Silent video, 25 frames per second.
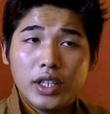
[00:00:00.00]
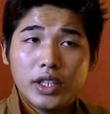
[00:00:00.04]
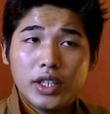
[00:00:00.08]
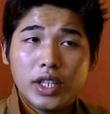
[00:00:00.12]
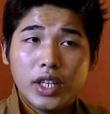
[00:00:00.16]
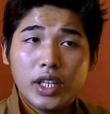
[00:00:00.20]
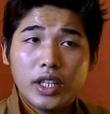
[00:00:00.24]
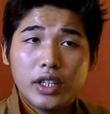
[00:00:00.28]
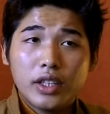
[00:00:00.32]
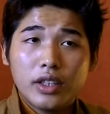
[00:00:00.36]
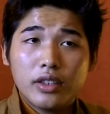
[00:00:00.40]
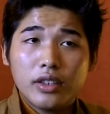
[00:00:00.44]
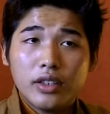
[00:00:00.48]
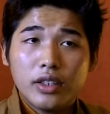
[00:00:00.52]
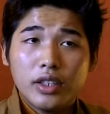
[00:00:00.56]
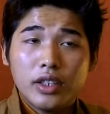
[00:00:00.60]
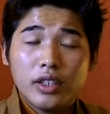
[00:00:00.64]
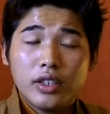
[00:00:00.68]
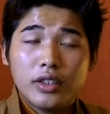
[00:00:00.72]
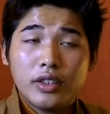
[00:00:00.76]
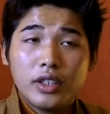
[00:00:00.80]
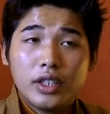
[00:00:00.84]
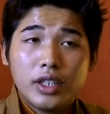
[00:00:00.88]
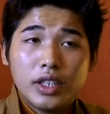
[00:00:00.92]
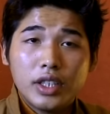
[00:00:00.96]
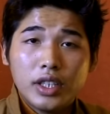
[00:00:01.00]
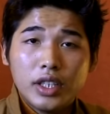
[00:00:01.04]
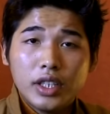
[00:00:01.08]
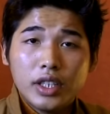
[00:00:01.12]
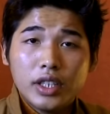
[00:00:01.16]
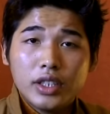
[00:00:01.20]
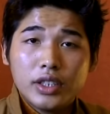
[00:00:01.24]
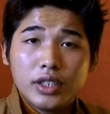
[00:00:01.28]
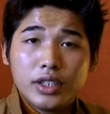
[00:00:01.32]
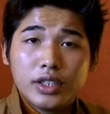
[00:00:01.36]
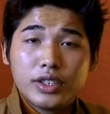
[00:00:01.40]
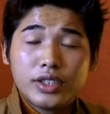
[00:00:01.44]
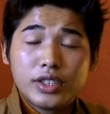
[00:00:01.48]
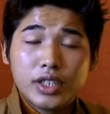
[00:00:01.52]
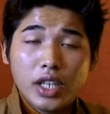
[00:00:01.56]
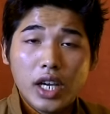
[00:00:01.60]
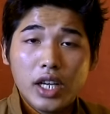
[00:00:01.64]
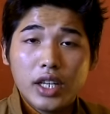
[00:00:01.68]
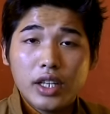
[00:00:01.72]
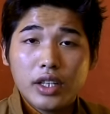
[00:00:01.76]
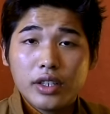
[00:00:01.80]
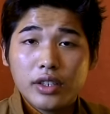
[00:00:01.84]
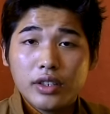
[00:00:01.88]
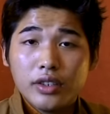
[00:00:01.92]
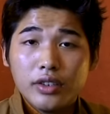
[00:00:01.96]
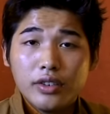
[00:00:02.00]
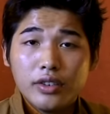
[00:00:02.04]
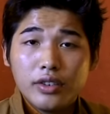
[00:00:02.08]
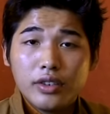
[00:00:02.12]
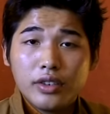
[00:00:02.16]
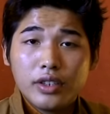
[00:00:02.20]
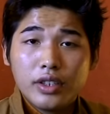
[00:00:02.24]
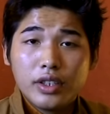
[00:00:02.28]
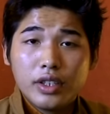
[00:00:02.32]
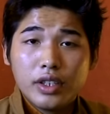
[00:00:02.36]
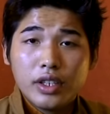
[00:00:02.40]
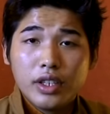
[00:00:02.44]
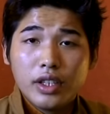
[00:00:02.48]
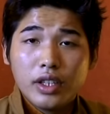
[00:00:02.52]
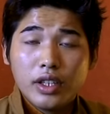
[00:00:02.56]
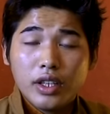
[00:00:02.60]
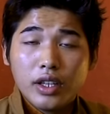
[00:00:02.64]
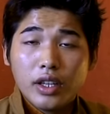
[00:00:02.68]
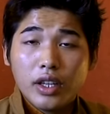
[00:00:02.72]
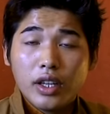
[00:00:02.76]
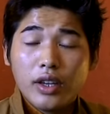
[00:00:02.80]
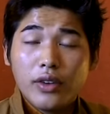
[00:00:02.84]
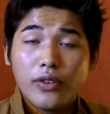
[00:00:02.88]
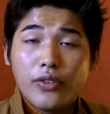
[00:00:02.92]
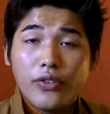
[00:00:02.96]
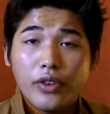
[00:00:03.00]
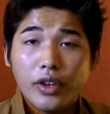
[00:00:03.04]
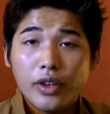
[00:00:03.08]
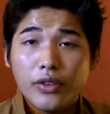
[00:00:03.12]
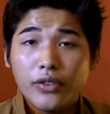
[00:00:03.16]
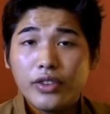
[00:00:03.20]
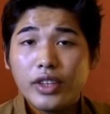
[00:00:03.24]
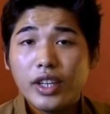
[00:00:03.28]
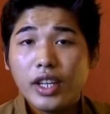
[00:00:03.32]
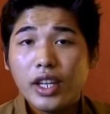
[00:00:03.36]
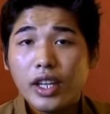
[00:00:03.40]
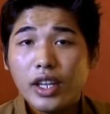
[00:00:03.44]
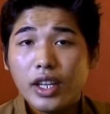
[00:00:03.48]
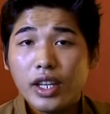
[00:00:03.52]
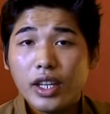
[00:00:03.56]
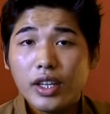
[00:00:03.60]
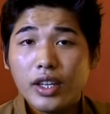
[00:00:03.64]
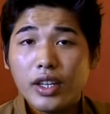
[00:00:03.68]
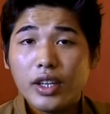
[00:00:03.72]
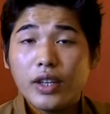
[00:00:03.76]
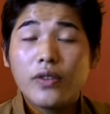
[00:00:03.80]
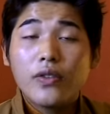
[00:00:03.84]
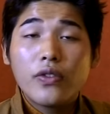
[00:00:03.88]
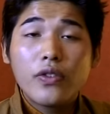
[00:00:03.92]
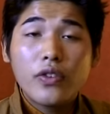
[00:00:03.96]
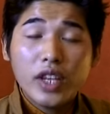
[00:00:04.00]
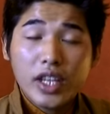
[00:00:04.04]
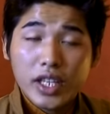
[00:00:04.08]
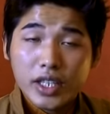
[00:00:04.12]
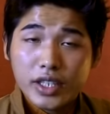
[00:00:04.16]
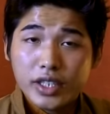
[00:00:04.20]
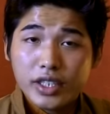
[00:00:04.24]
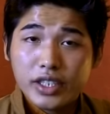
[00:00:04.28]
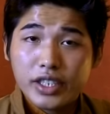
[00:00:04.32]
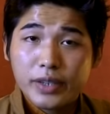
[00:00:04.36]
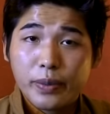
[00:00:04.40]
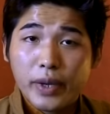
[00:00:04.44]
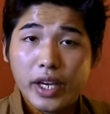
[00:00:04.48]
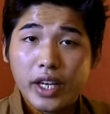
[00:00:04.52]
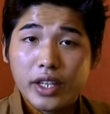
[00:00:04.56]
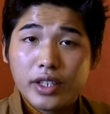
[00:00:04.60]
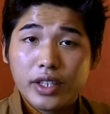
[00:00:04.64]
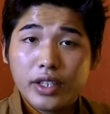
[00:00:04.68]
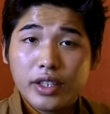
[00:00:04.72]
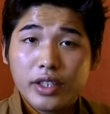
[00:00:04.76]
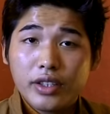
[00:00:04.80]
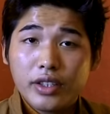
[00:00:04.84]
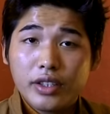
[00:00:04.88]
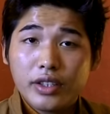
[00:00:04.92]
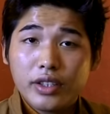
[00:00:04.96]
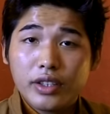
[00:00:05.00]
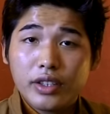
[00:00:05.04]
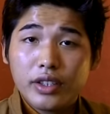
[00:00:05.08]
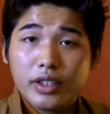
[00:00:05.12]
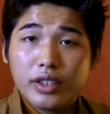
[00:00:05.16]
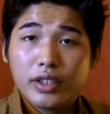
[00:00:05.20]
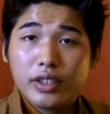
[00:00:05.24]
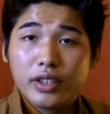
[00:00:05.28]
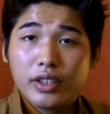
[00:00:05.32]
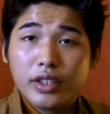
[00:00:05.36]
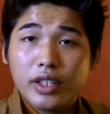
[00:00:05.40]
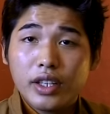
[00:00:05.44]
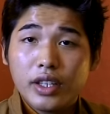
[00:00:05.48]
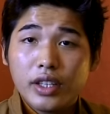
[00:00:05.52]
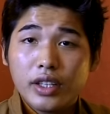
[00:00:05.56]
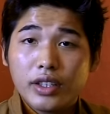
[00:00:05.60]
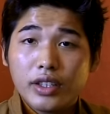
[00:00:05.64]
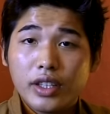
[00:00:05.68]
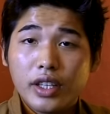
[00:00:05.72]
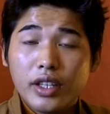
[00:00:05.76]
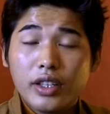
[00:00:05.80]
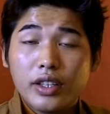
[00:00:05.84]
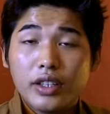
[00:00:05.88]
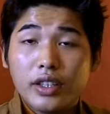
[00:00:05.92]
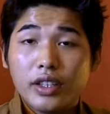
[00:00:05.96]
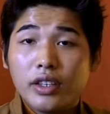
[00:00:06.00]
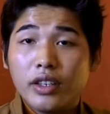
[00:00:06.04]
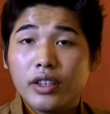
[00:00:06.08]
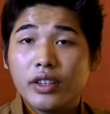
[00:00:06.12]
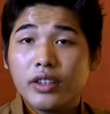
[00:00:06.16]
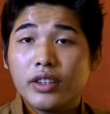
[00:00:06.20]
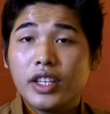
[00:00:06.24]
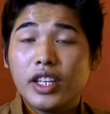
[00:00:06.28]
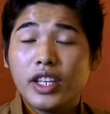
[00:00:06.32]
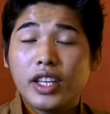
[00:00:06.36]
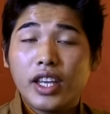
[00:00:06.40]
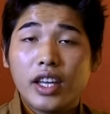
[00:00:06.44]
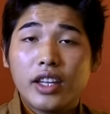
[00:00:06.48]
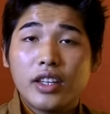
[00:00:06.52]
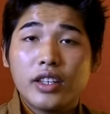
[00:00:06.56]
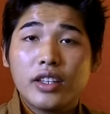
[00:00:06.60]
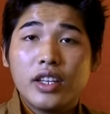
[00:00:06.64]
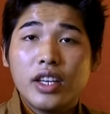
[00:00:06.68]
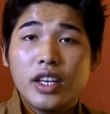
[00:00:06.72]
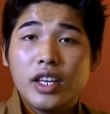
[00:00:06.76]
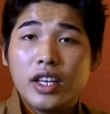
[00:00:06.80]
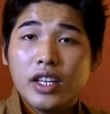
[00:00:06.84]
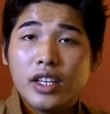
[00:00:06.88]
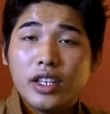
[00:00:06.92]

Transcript: think the China, if they invade Tibet, then they can